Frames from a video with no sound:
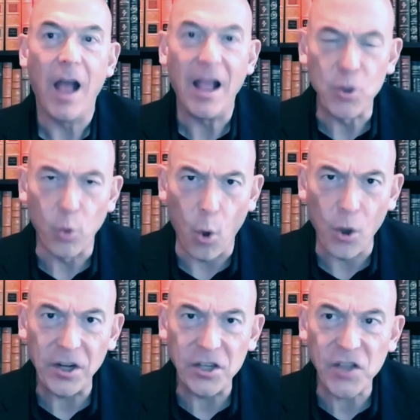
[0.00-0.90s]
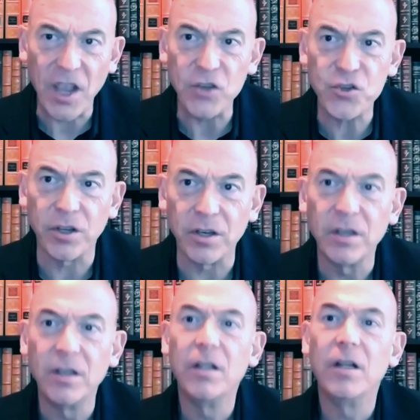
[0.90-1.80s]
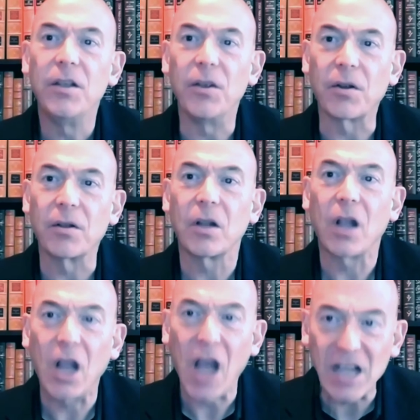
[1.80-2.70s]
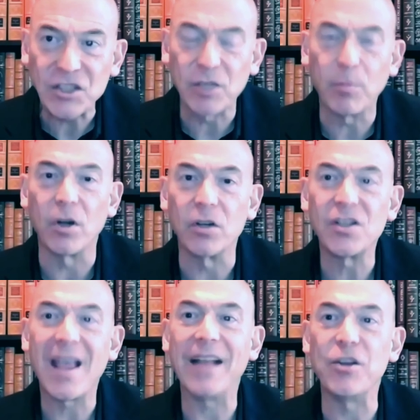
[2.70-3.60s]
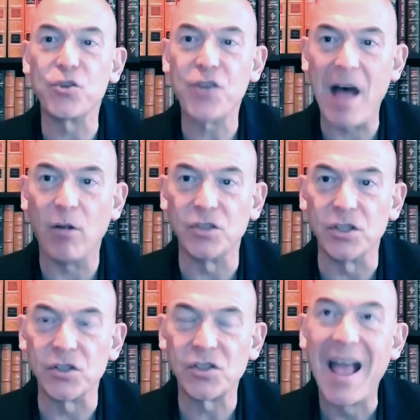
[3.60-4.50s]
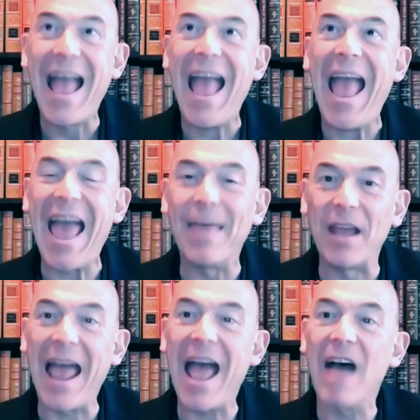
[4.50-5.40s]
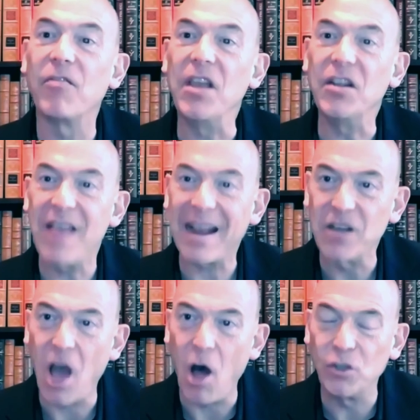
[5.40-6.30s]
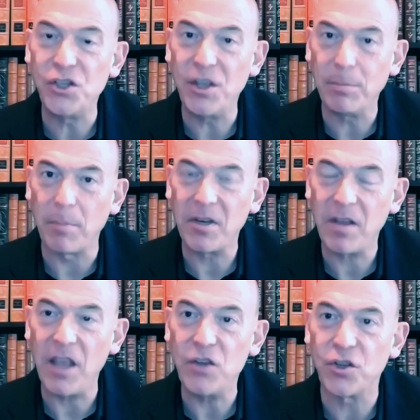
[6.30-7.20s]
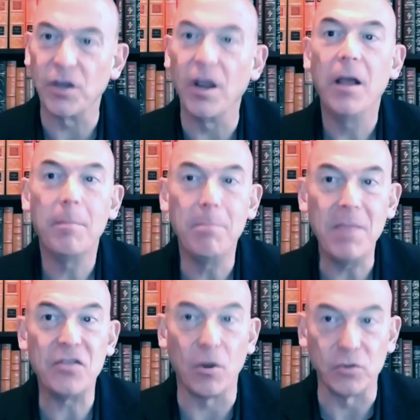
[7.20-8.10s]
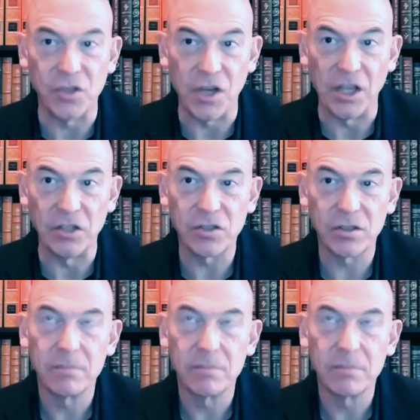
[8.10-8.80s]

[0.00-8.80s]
your organization, your customers, and your challenges, and then have the technology implementation meet those needs.